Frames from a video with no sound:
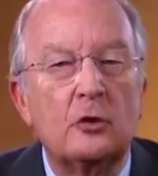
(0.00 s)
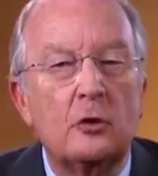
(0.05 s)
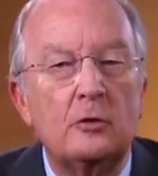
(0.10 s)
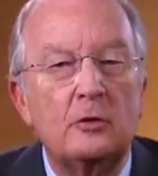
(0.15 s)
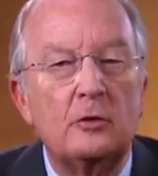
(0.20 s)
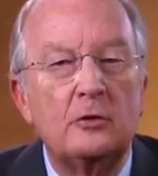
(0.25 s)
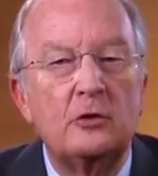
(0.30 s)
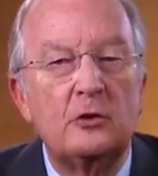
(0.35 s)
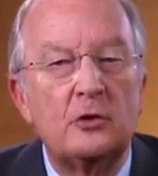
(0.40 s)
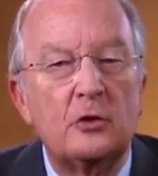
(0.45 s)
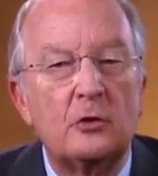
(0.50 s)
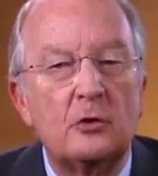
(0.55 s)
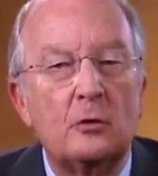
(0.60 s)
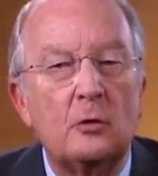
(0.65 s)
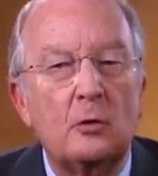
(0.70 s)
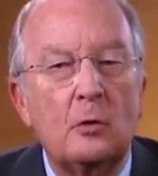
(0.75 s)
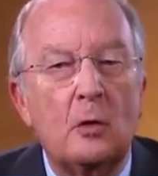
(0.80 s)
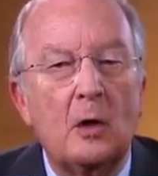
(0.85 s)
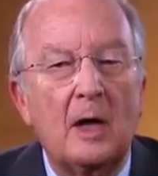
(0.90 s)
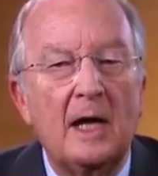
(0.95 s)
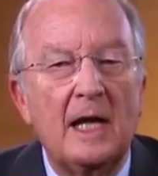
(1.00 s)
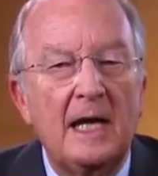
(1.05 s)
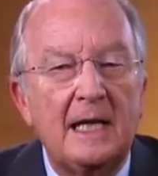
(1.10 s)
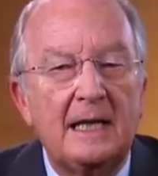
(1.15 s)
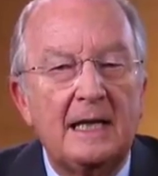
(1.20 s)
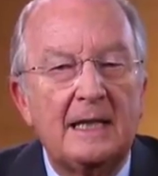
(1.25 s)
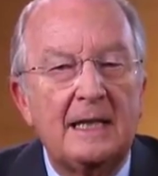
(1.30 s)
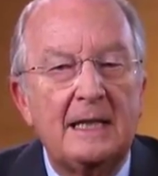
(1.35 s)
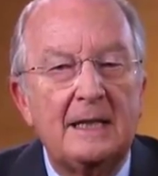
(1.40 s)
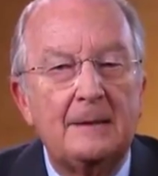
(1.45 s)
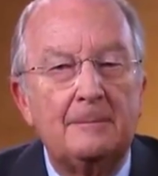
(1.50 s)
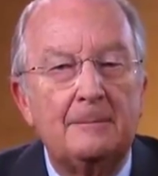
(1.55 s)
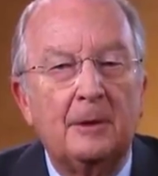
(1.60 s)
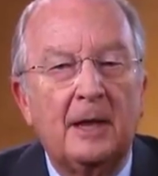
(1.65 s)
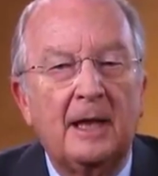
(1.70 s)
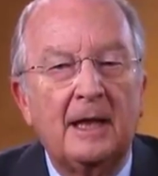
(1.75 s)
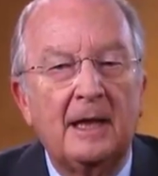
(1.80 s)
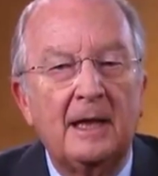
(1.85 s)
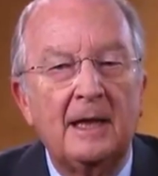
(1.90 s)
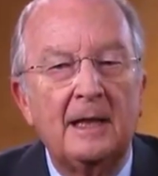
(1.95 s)
to others in similar
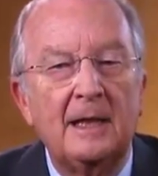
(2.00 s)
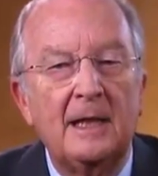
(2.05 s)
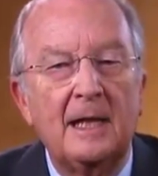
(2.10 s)
predicaments.